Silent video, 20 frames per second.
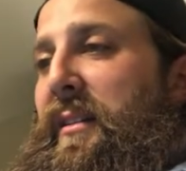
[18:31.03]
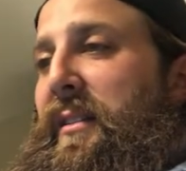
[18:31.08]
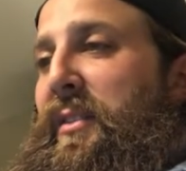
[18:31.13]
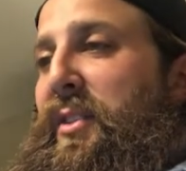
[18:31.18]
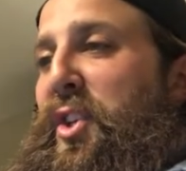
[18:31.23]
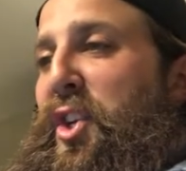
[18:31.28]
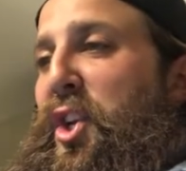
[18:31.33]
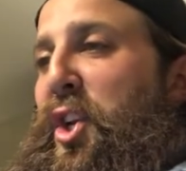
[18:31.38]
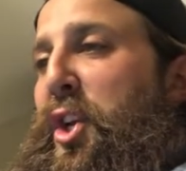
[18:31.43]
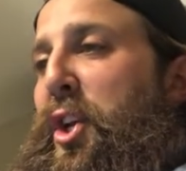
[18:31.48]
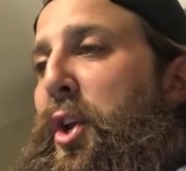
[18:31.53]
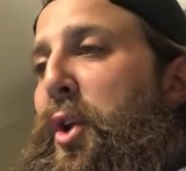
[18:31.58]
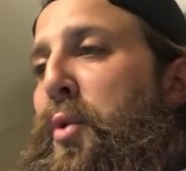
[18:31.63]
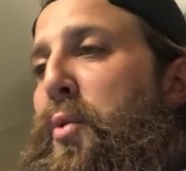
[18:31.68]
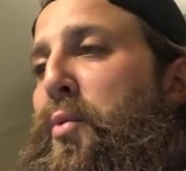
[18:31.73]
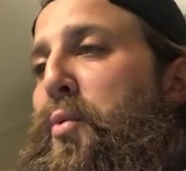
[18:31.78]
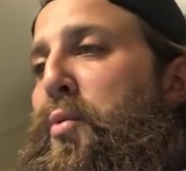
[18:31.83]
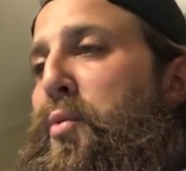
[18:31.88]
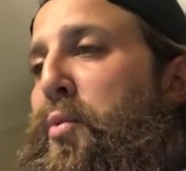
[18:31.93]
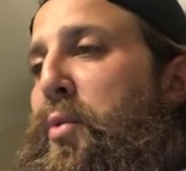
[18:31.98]
the
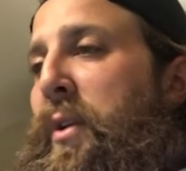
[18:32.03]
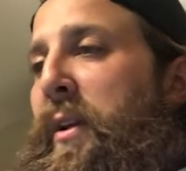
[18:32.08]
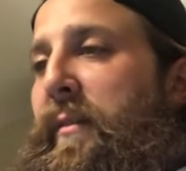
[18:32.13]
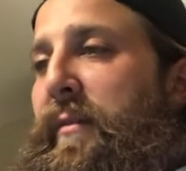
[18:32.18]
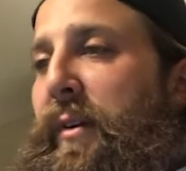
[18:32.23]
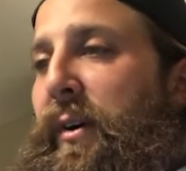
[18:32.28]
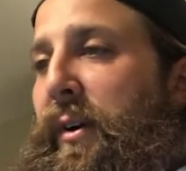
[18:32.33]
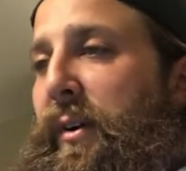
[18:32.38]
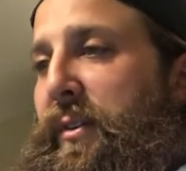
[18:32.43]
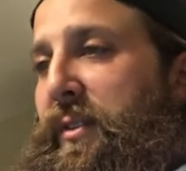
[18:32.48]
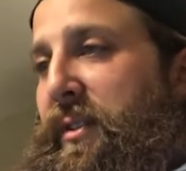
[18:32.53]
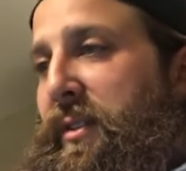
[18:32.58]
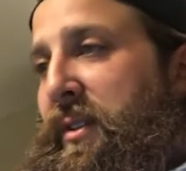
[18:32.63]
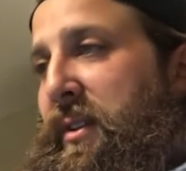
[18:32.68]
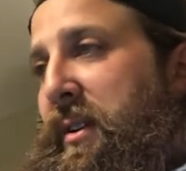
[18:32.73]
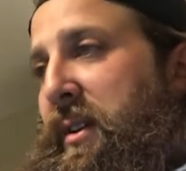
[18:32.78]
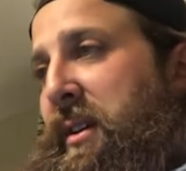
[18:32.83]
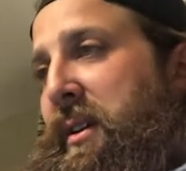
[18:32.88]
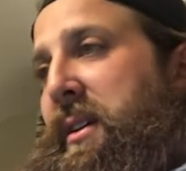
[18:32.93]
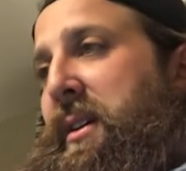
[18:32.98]
universe
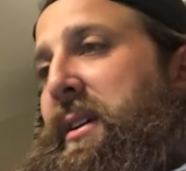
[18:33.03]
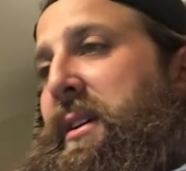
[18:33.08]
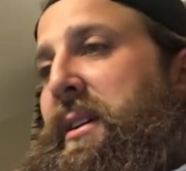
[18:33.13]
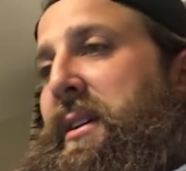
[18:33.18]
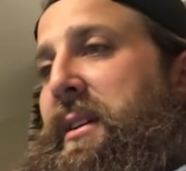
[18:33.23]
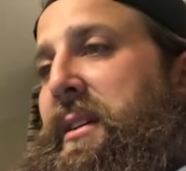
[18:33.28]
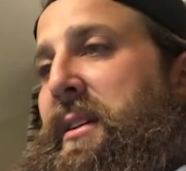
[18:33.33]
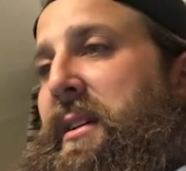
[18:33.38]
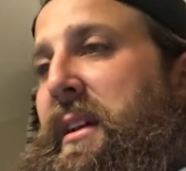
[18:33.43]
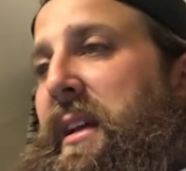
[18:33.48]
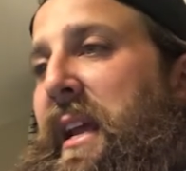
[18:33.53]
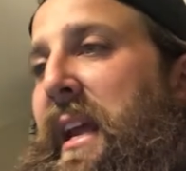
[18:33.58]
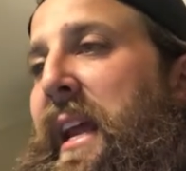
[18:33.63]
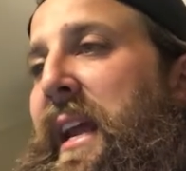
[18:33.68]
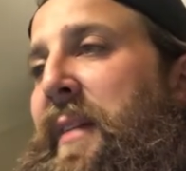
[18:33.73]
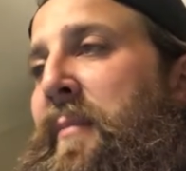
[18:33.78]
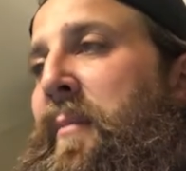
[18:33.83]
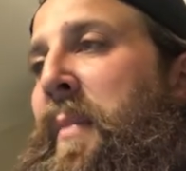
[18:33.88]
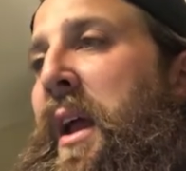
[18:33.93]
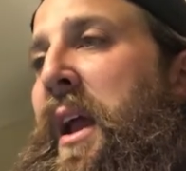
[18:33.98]

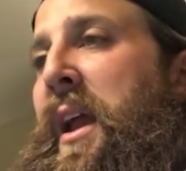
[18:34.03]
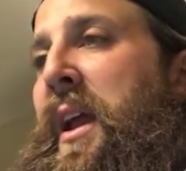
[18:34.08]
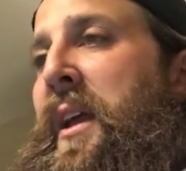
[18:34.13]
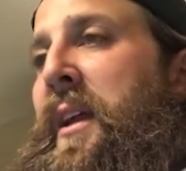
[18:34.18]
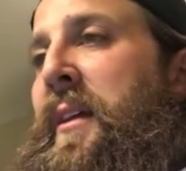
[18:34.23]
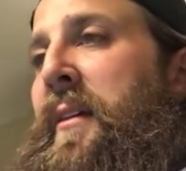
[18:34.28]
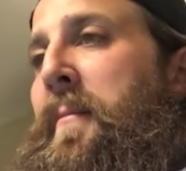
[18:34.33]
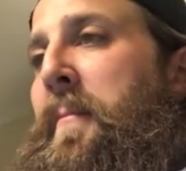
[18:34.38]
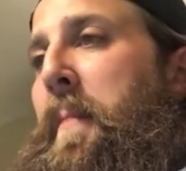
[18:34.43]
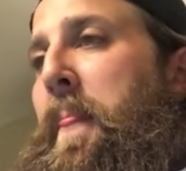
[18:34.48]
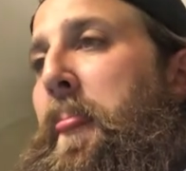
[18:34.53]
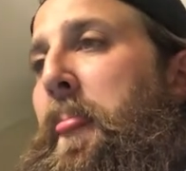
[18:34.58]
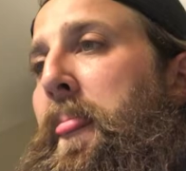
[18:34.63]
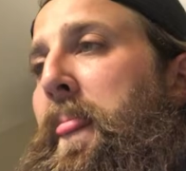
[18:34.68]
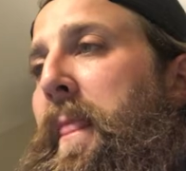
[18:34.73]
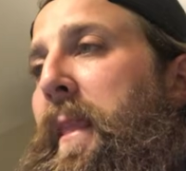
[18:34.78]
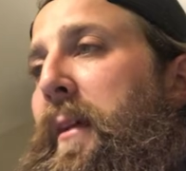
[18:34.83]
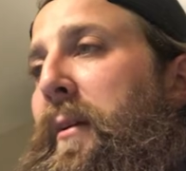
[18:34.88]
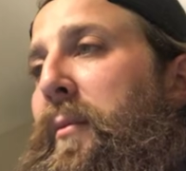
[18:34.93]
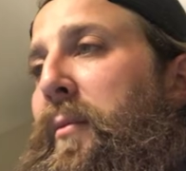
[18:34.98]
in May
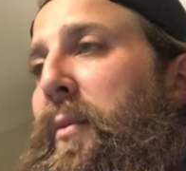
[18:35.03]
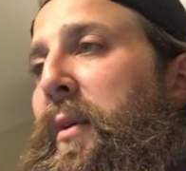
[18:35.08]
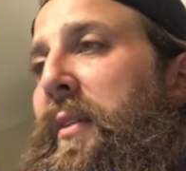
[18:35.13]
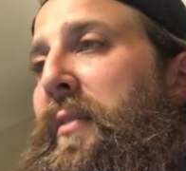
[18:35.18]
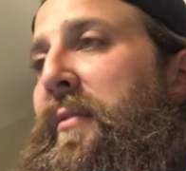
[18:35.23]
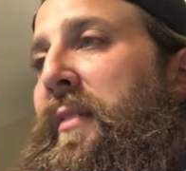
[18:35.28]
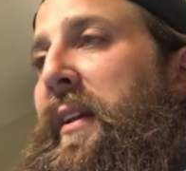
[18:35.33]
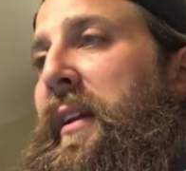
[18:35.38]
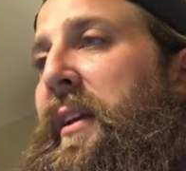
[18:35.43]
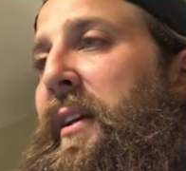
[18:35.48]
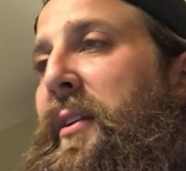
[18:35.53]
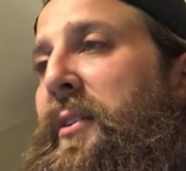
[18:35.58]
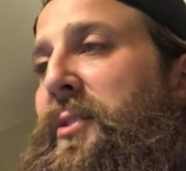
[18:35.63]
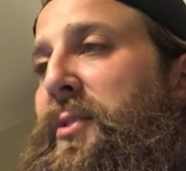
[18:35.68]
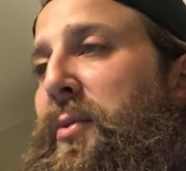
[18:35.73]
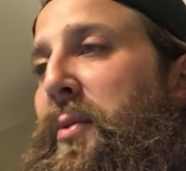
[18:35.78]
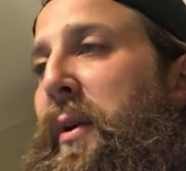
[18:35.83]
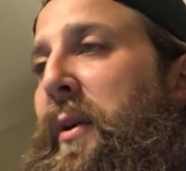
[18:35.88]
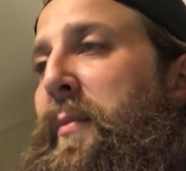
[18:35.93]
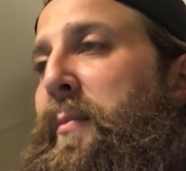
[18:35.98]
with videos,
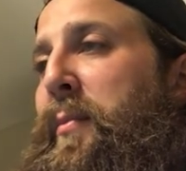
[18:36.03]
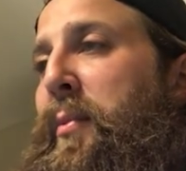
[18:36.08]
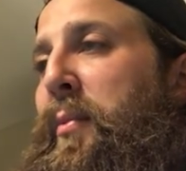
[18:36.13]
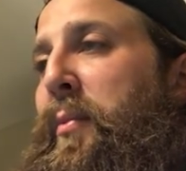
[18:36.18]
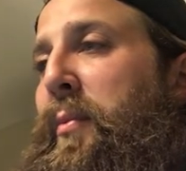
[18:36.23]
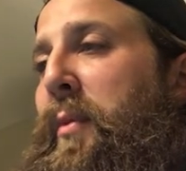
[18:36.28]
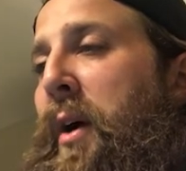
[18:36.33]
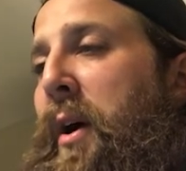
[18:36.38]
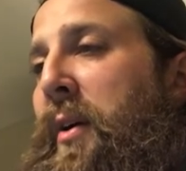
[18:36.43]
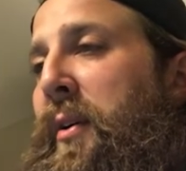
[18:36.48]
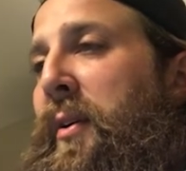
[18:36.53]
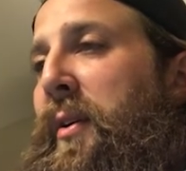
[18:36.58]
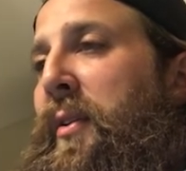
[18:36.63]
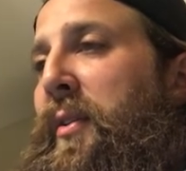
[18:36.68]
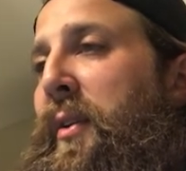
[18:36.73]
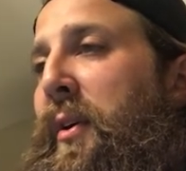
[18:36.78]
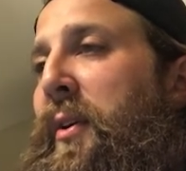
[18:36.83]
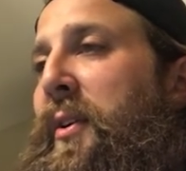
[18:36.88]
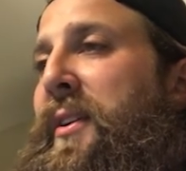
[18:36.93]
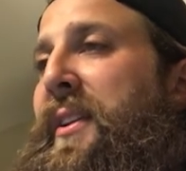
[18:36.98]

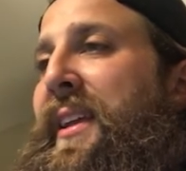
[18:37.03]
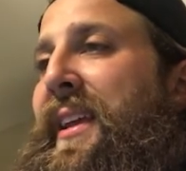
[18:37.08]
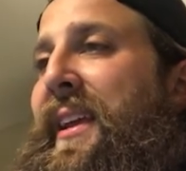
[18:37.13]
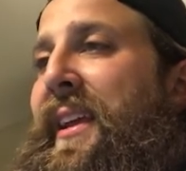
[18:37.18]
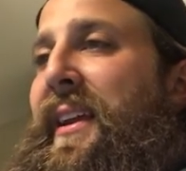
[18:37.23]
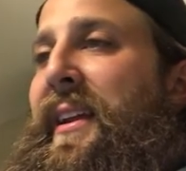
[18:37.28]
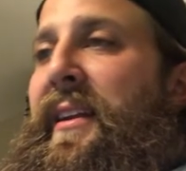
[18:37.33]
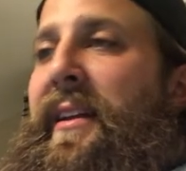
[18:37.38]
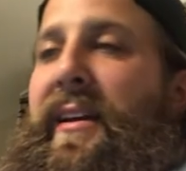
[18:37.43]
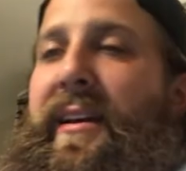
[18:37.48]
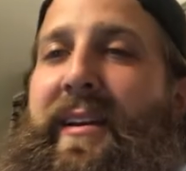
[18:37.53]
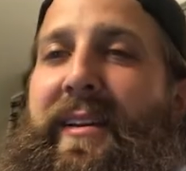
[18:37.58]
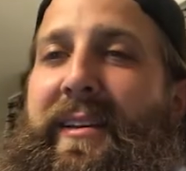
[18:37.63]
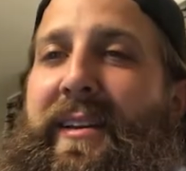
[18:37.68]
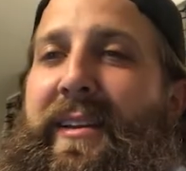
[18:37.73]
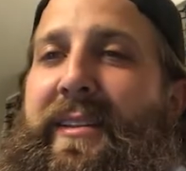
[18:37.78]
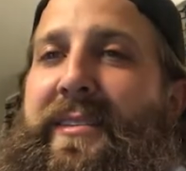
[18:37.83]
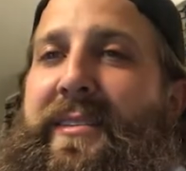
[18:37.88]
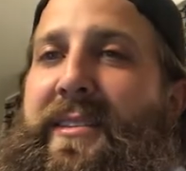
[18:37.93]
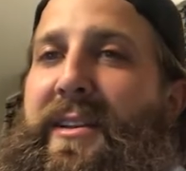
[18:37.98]
313,
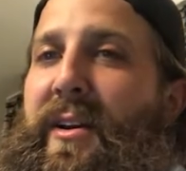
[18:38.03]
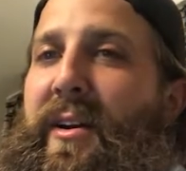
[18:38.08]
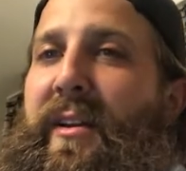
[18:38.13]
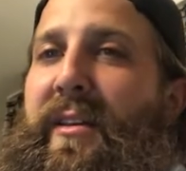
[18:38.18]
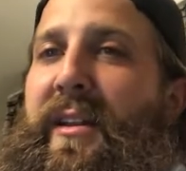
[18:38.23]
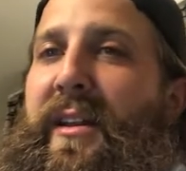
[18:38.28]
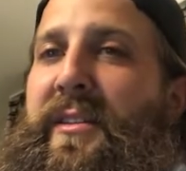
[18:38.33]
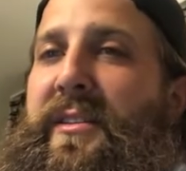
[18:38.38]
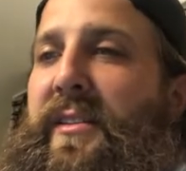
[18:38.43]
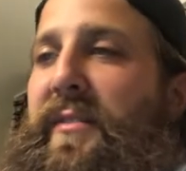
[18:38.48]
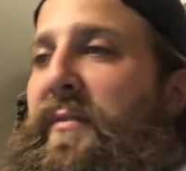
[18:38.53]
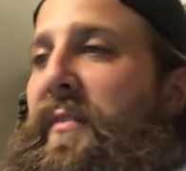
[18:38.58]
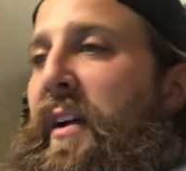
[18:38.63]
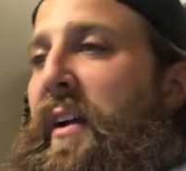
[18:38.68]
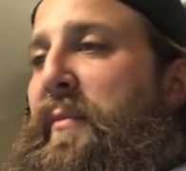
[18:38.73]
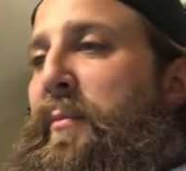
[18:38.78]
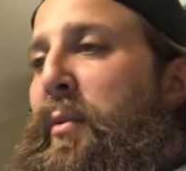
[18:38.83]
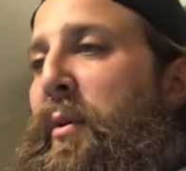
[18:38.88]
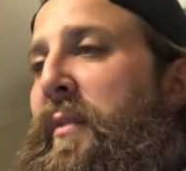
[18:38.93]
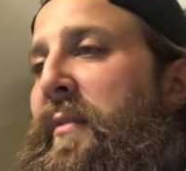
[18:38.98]
and still had less than
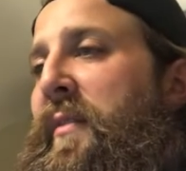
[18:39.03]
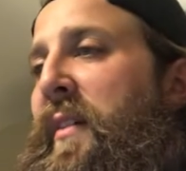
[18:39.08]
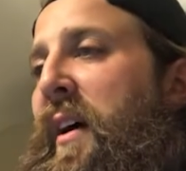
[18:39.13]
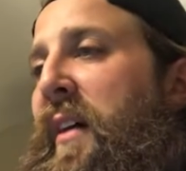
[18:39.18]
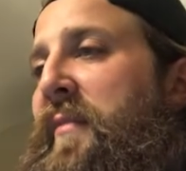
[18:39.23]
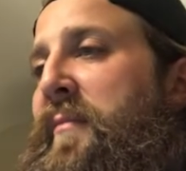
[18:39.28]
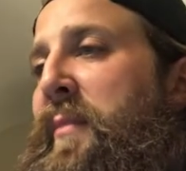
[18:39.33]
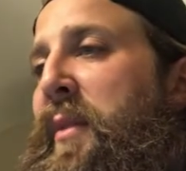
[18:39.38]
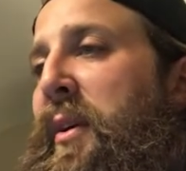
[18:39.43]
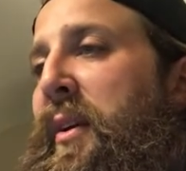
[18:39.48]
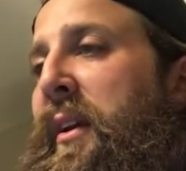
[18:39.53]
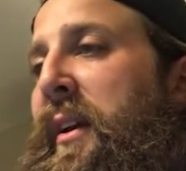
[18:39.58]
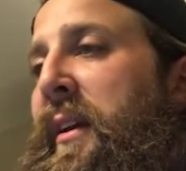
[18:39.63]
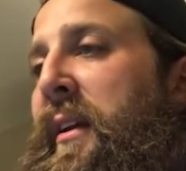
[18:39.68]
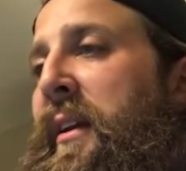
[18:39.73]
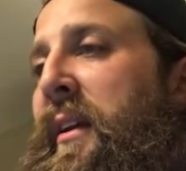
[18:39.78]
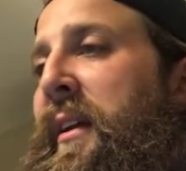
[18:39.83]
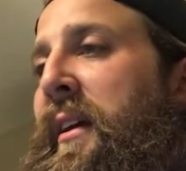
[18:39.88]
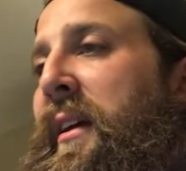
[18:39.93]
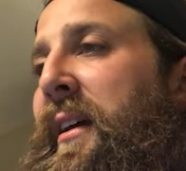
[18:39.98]
5.5 million.
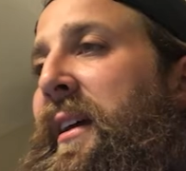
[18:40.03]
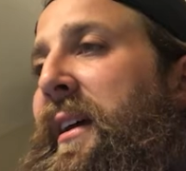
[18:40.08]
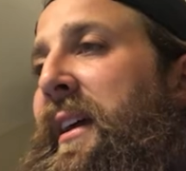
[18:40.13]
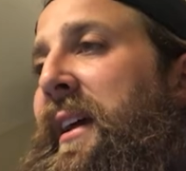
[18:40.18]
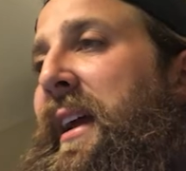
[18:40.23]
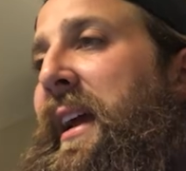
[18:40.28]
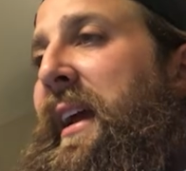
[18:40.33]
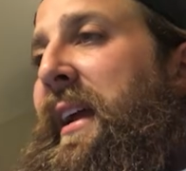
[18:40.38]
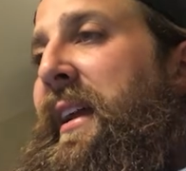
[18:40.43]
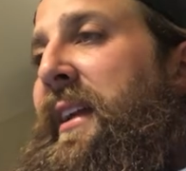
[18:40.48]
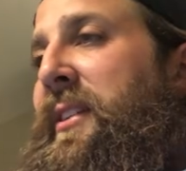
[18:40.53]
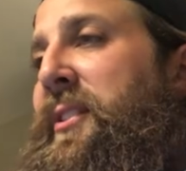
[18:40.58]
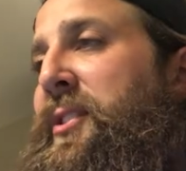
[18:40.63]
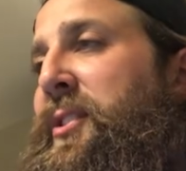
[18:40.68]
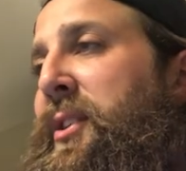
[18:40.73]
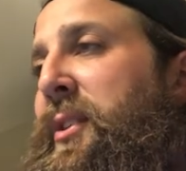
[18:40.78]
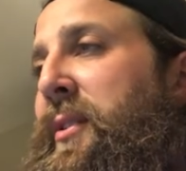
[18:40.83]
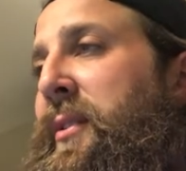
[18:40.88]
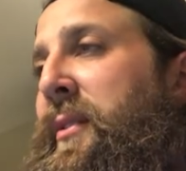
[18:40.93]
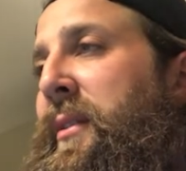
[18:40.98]
And in
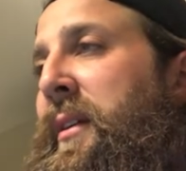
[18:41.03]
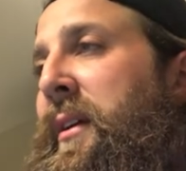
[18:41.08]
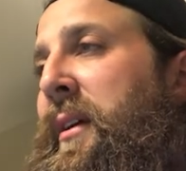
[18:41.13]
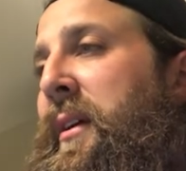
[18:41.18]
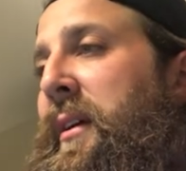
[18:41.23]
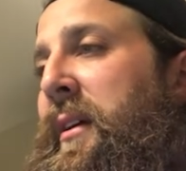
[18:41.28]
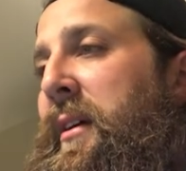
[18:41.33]
June,